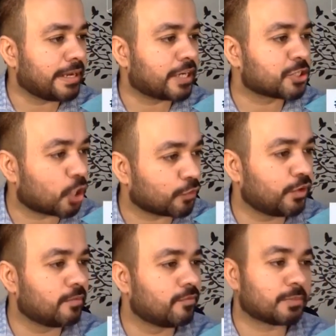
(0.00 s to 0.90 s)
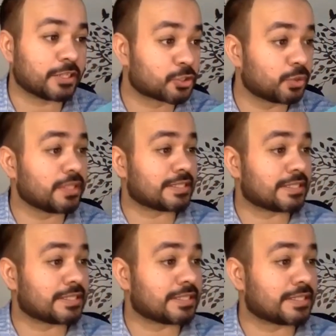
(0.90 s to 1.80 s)
Made a short film with my students
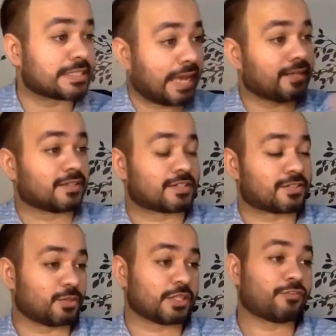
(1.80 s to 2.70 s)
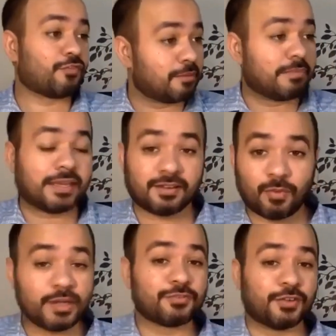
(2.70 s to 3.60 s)
as characters using Filmmaker.
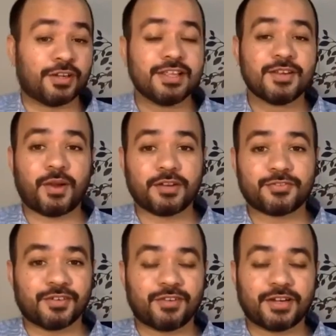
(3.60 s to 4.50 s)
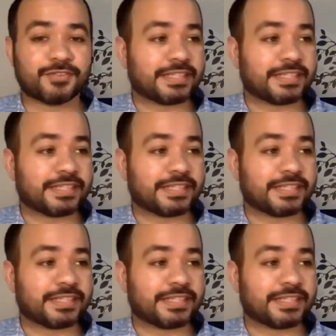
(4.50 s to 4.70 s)
Wonderful, wonderful, wonderful.